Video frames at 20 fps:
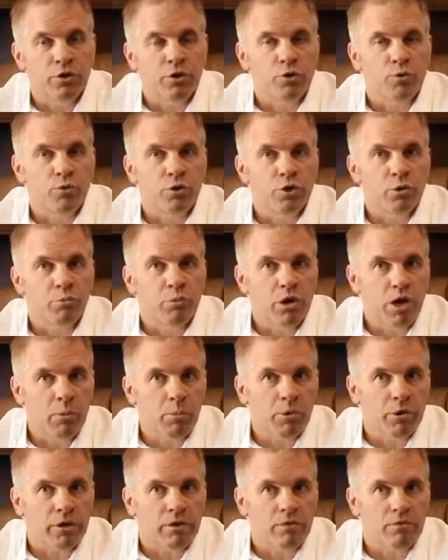and your real
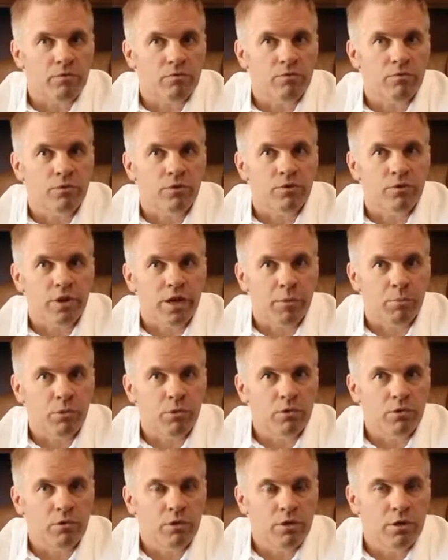property. For
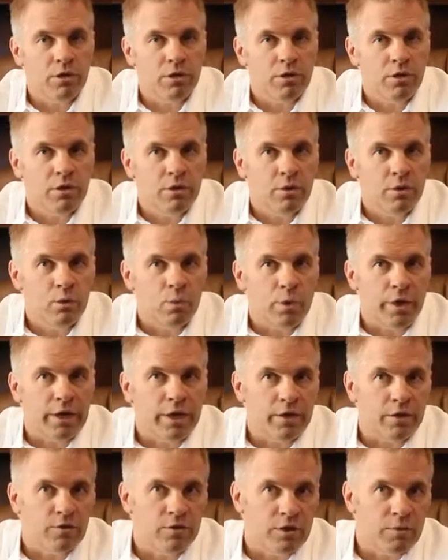example, we
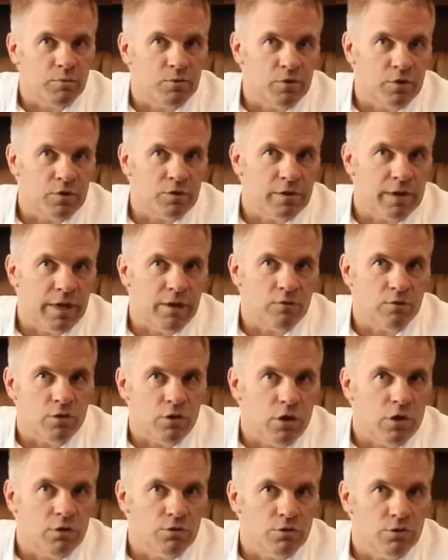can exempt
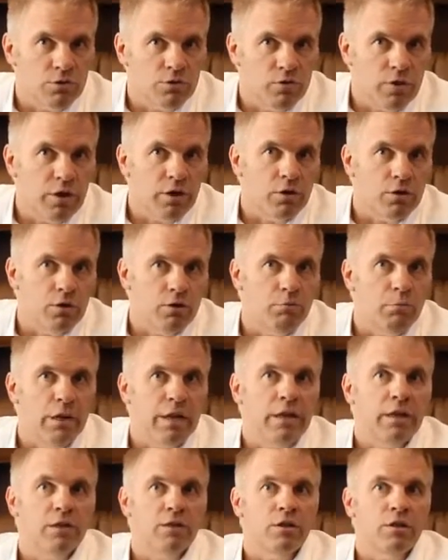$6,000 in a vehicle,
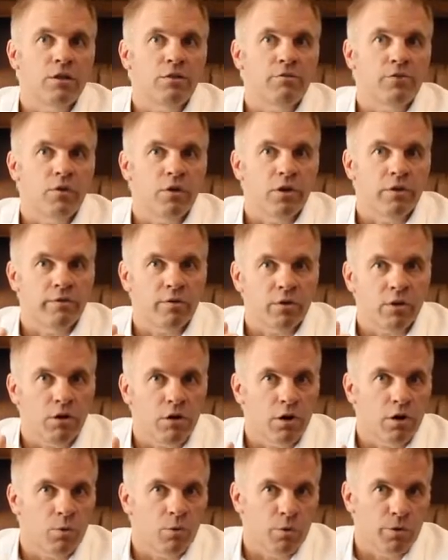meaning that if you have a
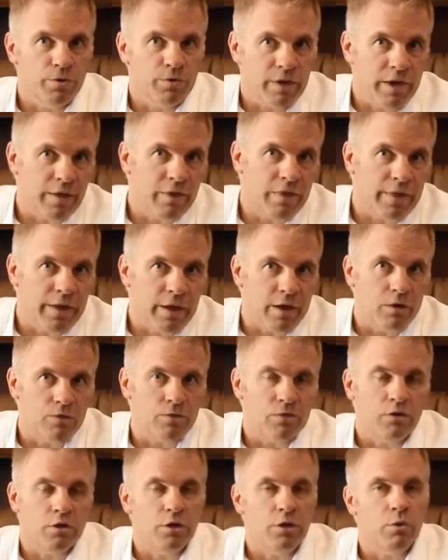car worth $10,000
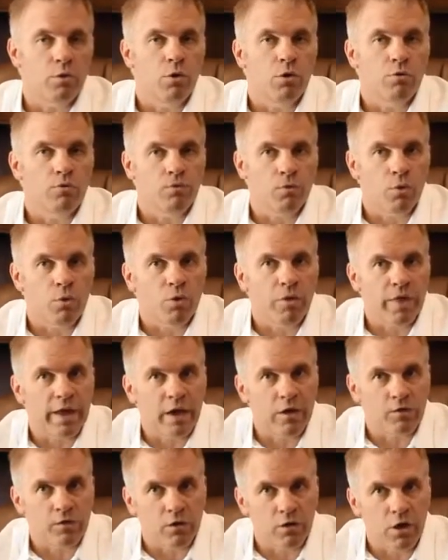and you owe
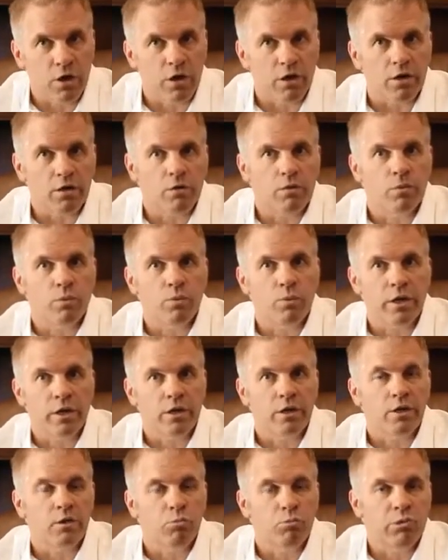$4,000 on it, we
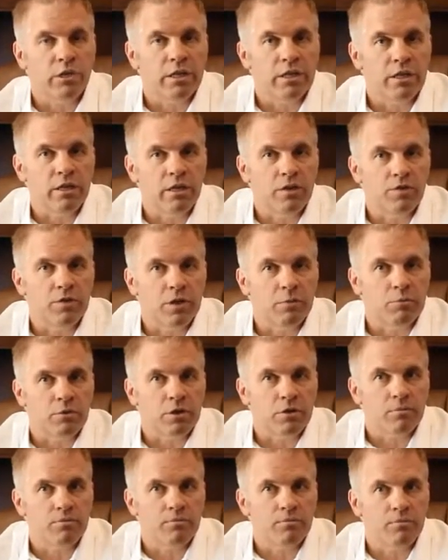can completely exempt
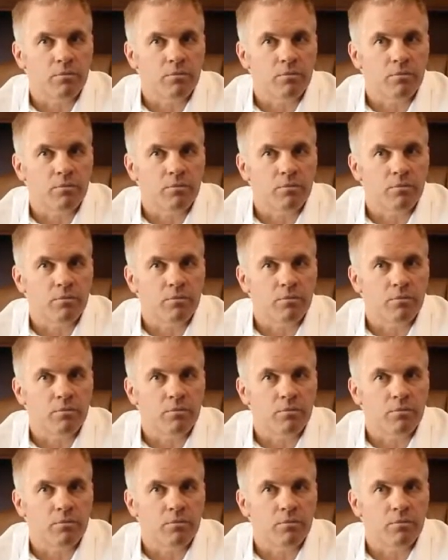it.